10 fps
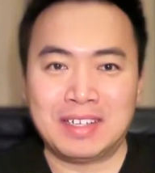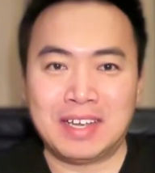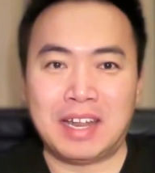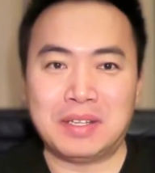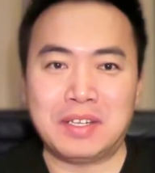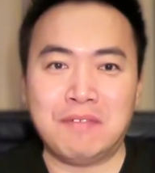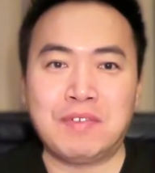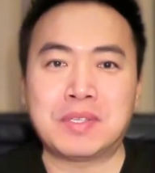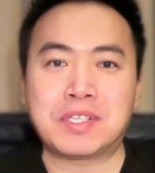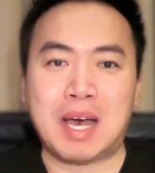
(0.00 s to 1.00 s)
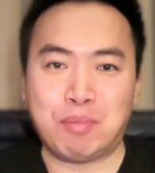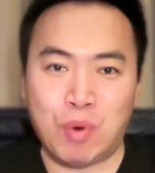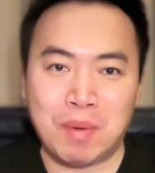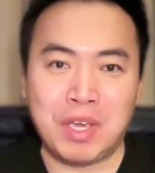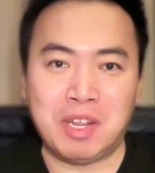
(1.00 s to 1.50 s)
and even sub
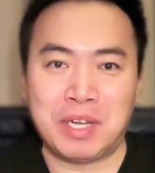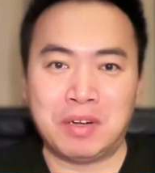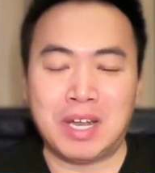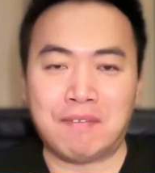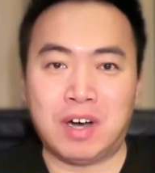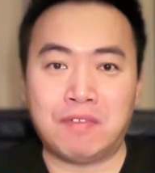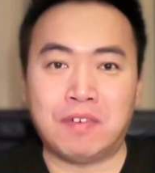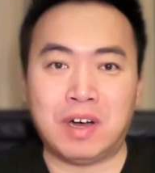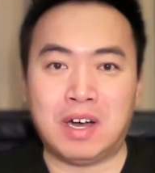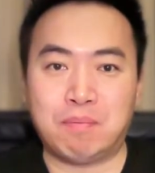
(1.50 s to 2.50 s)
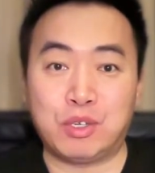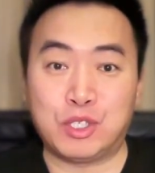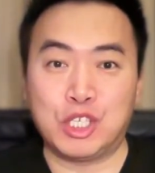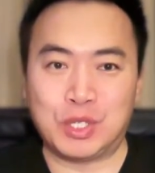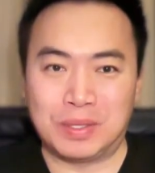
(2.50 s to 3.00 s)
one millimeter level of uh,
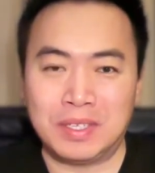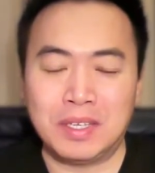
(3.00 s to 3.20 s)
precision.